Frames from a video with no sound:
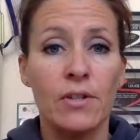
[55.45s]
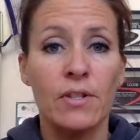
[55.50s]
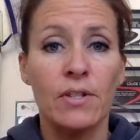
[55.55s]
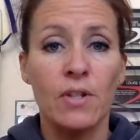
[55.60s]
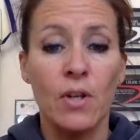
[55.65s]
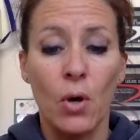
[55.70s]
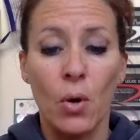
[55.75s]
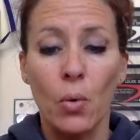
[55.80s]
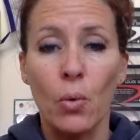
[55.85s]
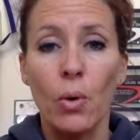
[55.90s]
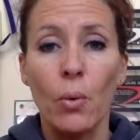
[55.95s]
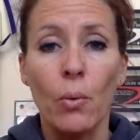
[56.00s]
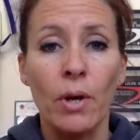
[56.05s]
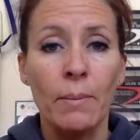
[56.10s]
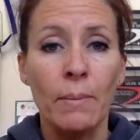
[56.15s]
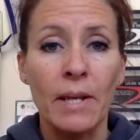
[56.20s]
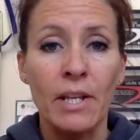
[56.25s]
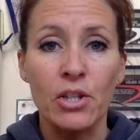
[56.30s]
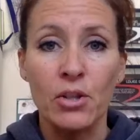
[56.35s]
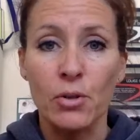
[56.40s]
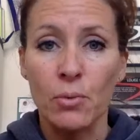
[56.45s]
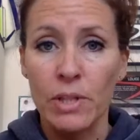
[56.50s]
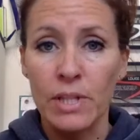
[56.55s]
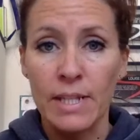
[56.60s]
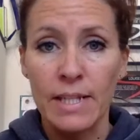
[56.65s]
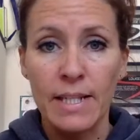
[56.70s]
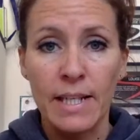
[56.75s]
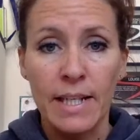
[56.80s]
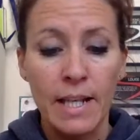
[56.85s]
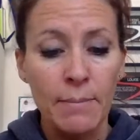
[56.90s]
So we want to make sure we
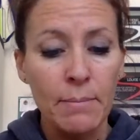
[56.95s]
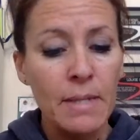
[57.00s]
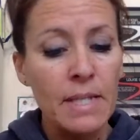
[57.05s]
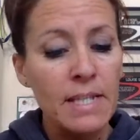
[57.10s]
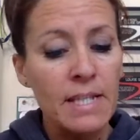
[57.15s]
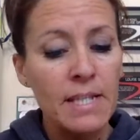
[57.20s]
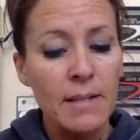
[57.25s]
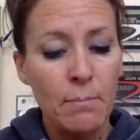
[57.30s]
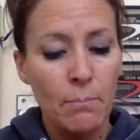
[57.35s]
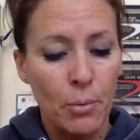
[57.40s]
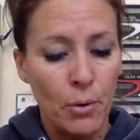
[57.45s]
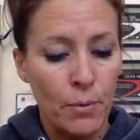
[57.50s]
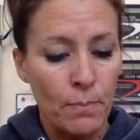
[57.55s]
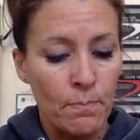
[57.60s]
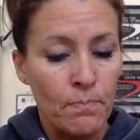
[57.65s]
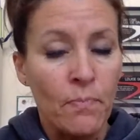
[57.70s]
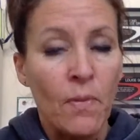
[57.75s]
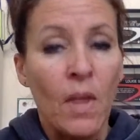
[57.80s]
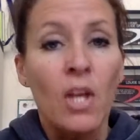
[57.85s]
just keep this simple.